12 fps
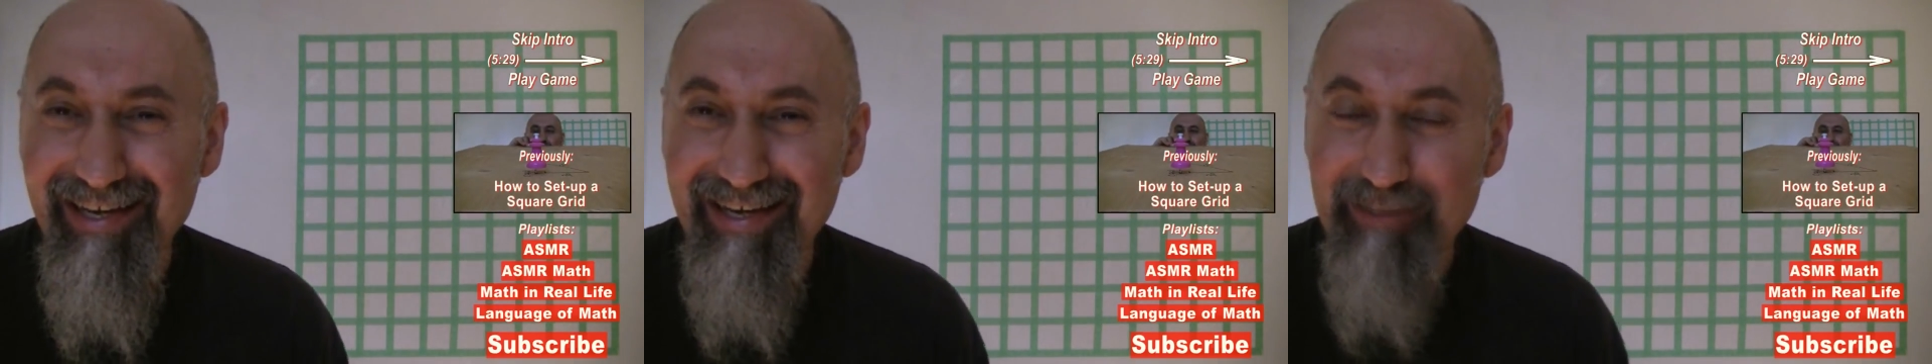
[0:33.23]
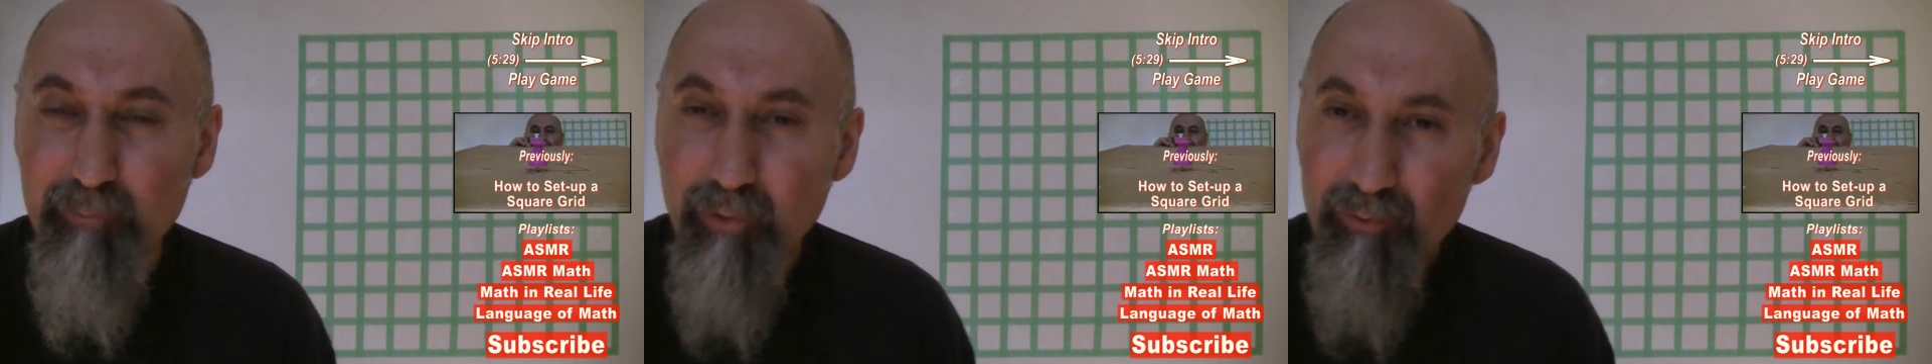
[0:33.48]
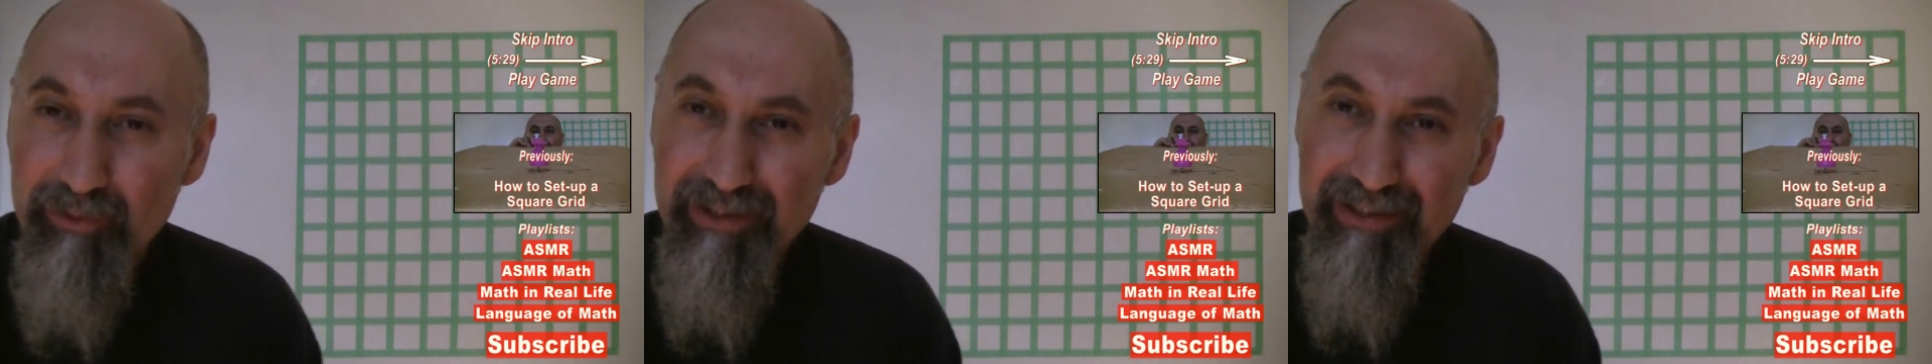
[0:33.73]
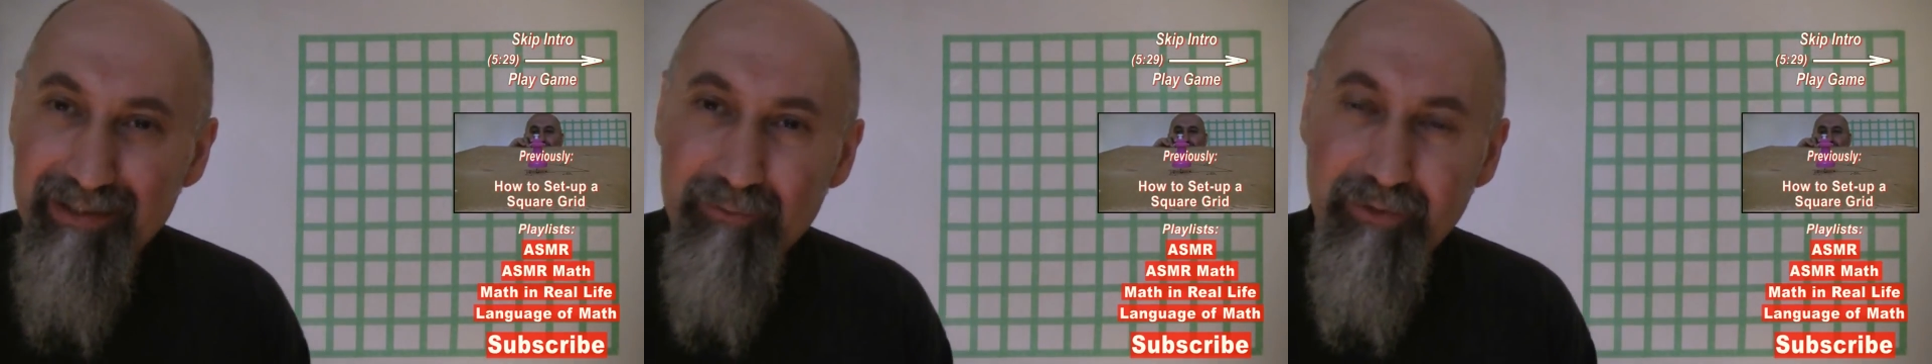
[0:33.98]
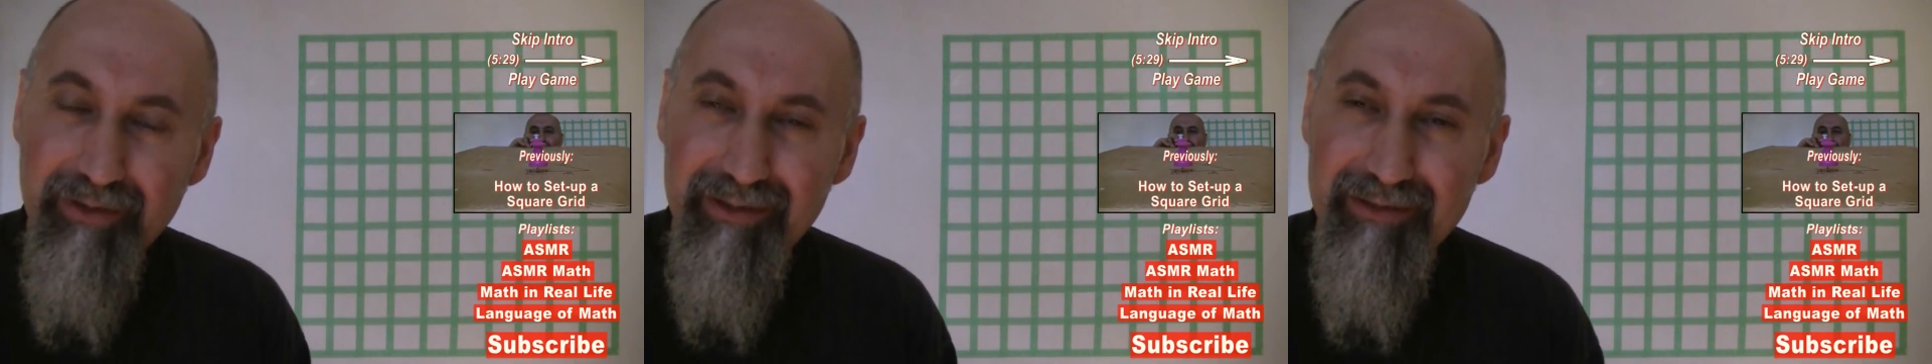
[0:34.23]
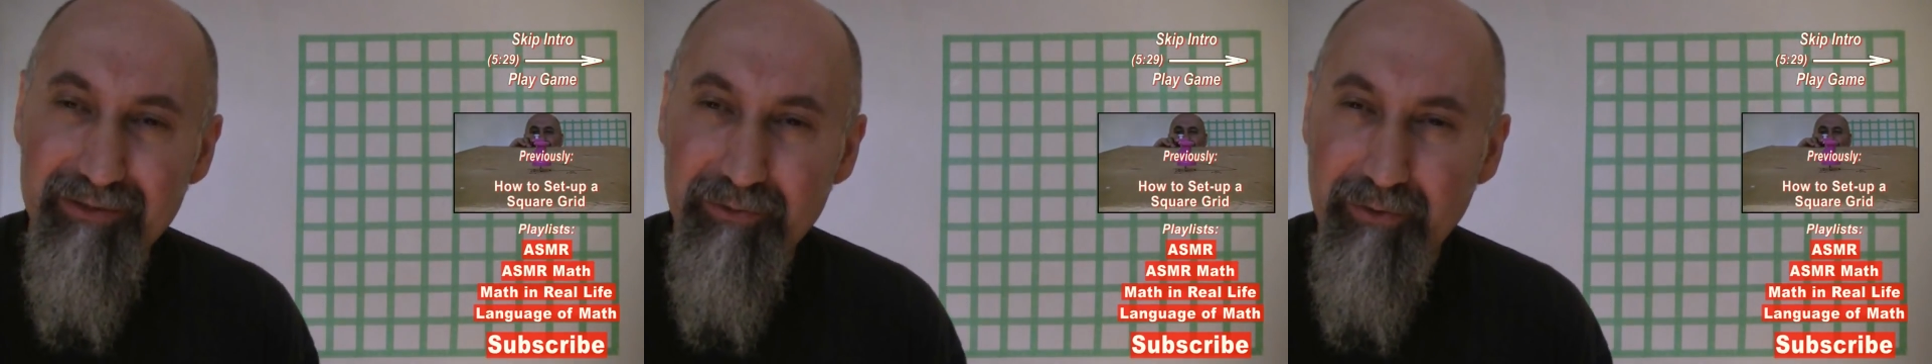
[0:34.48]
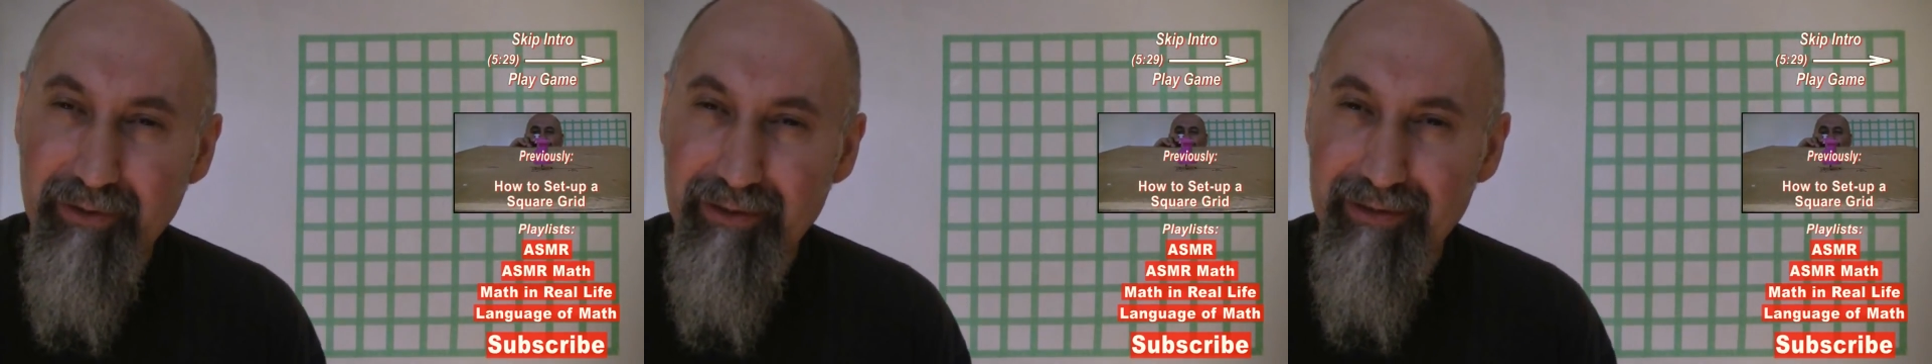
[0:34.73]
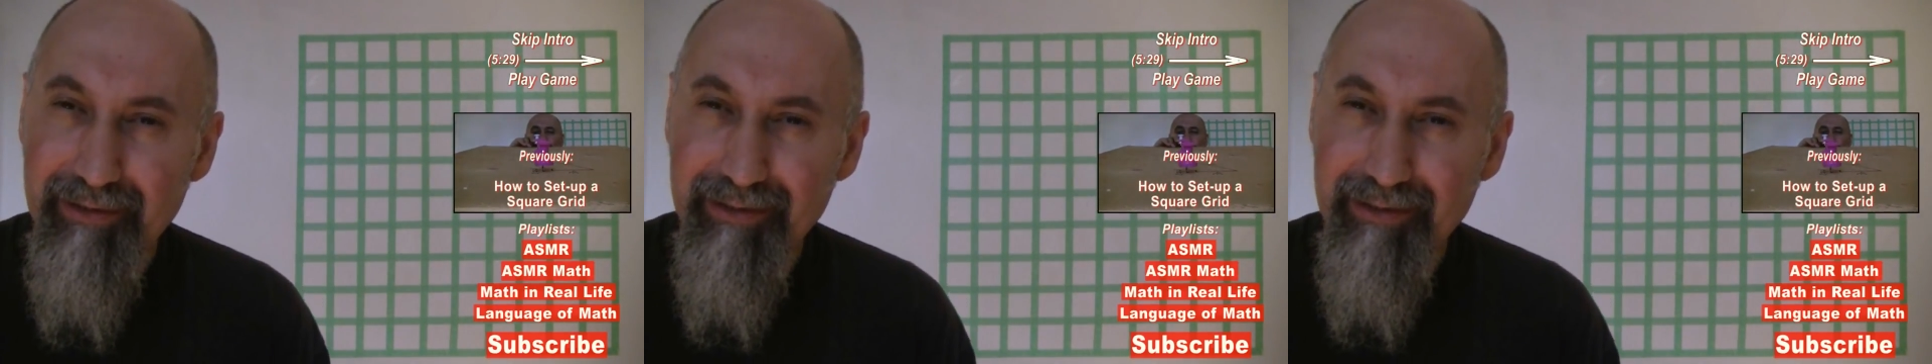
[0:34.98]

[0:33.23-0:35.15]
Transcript: And what we did with this grid